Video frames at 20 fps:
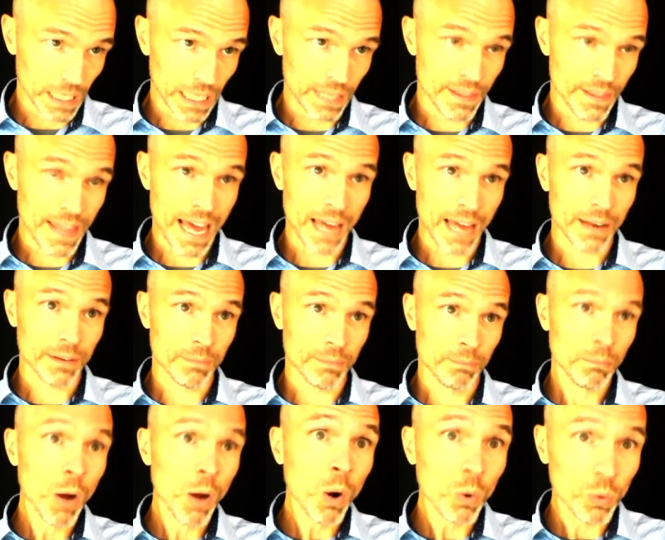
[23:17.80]
in that
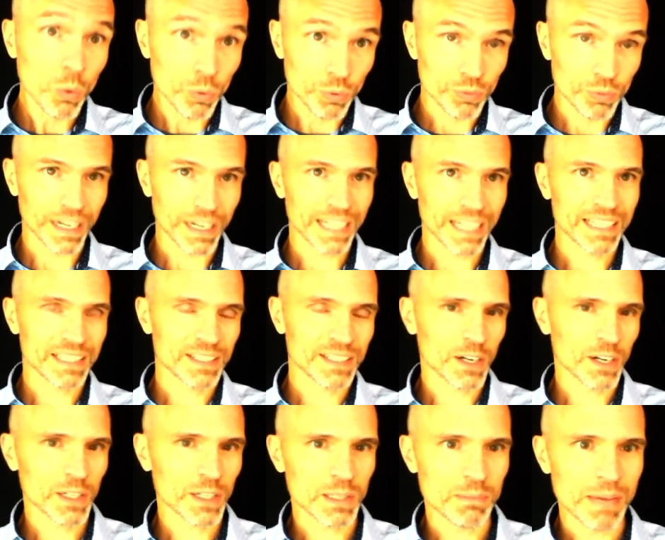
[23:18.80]
mode, right? A
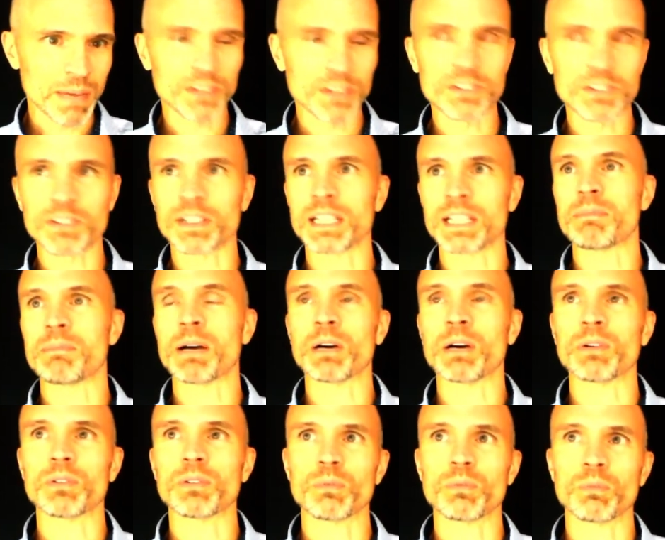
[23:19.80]
documentary
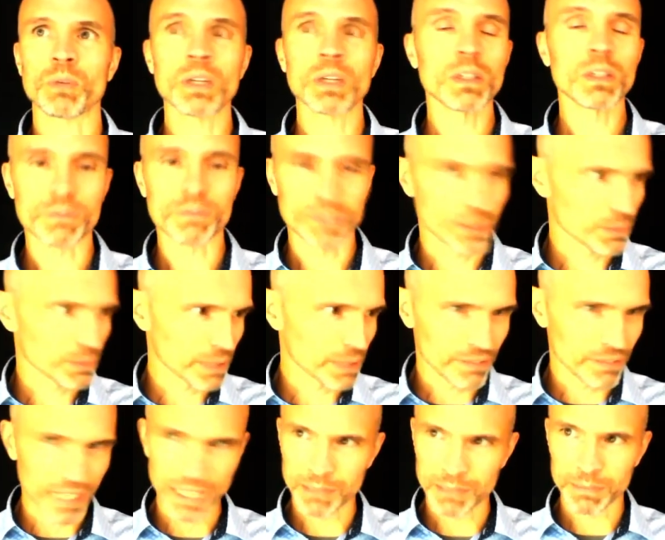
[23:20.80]
about wolves or
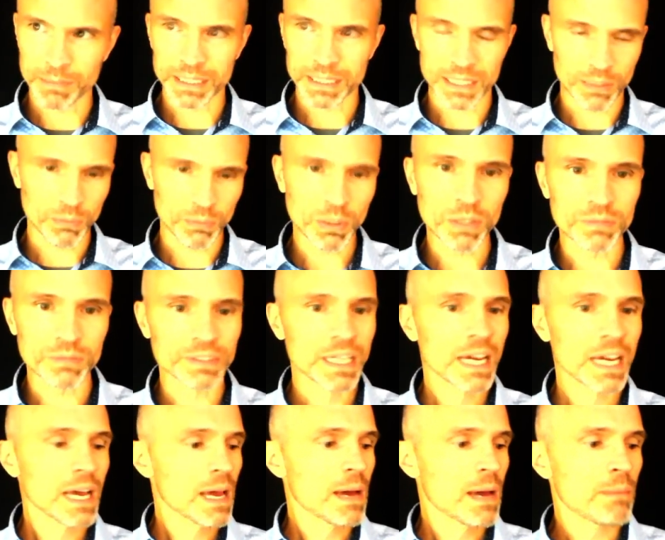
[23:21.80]
whatever animal I said, wolves.
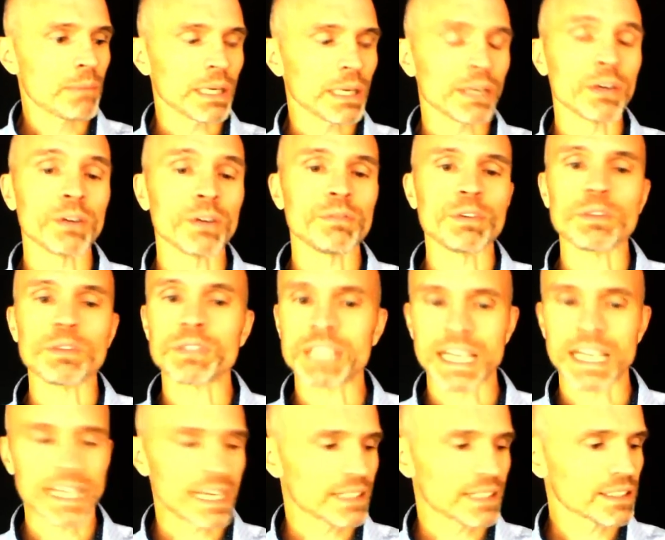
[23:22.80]
But if you
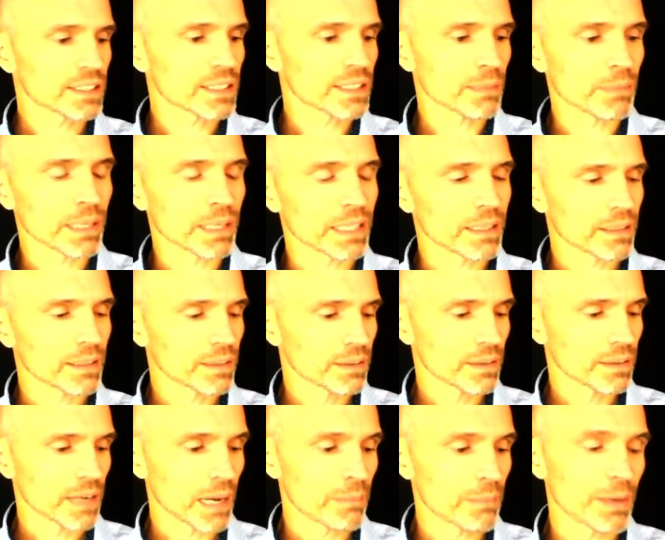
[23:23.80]
say that to someone
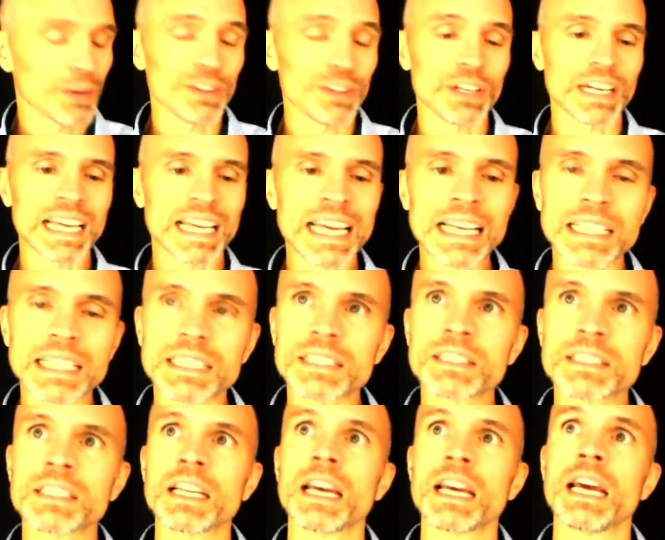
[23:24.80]
about their
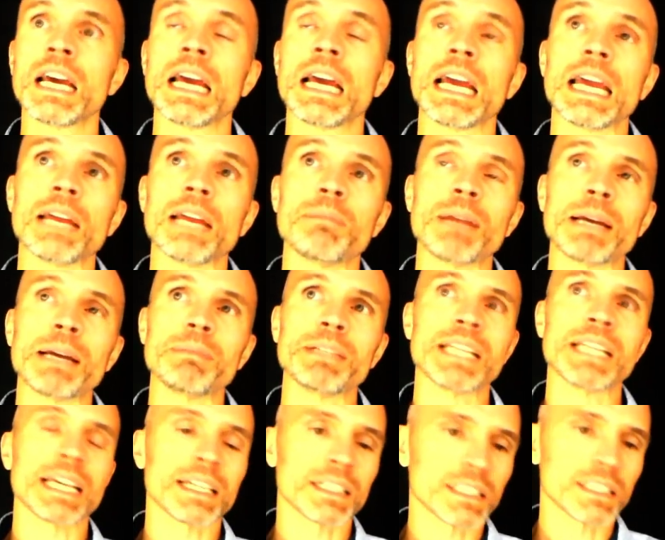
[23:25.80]
kids, it might be
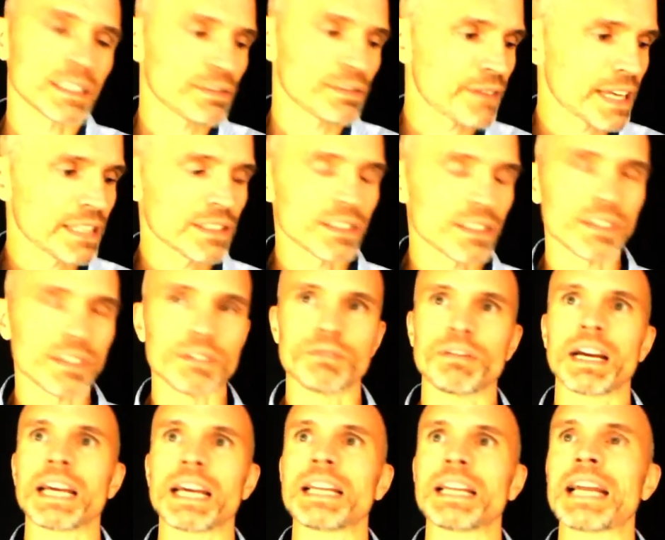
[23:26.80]
taken as offensive,
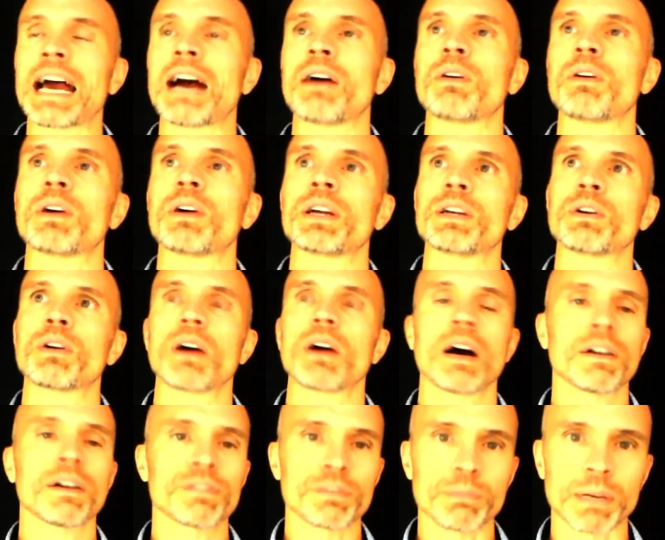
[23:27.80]
right? How are your
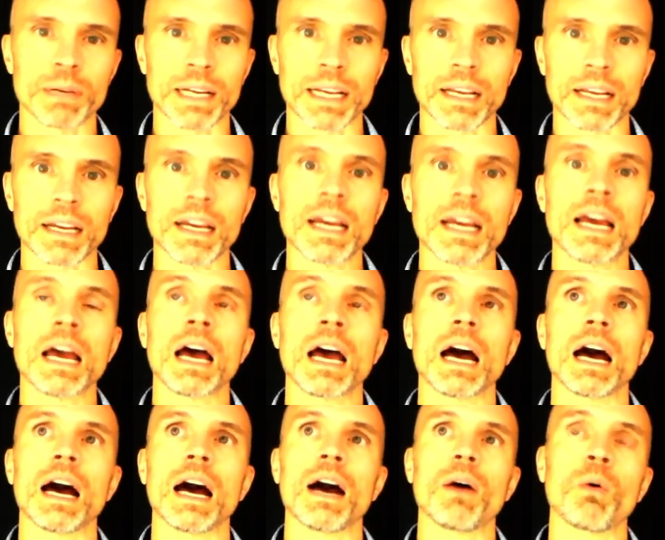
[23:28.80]
offspring?
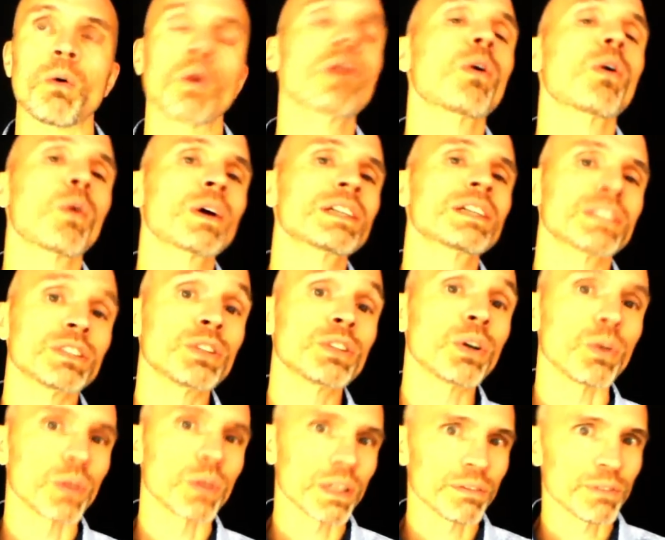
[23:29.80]
Or as a
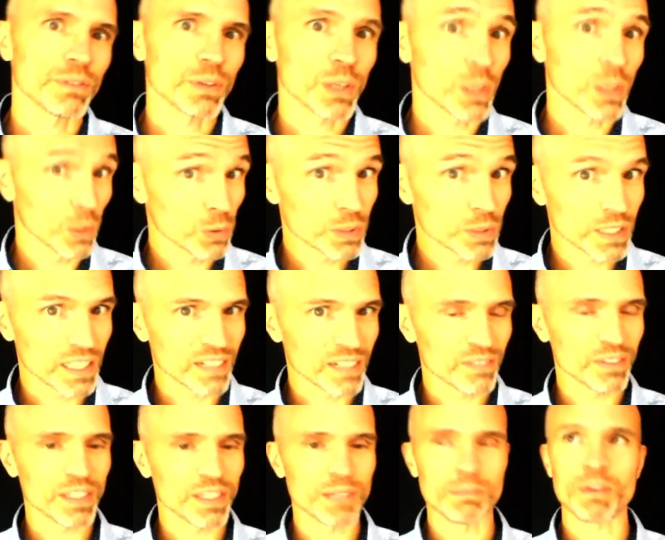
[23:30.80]
joke, if you're close
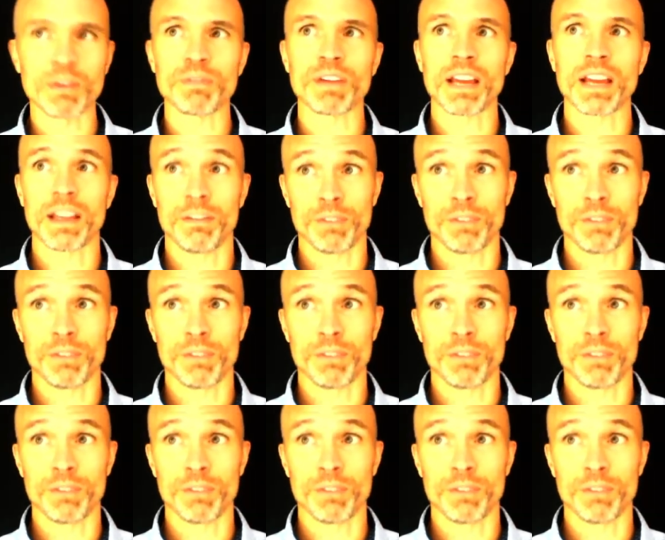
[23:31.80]
enough with them, if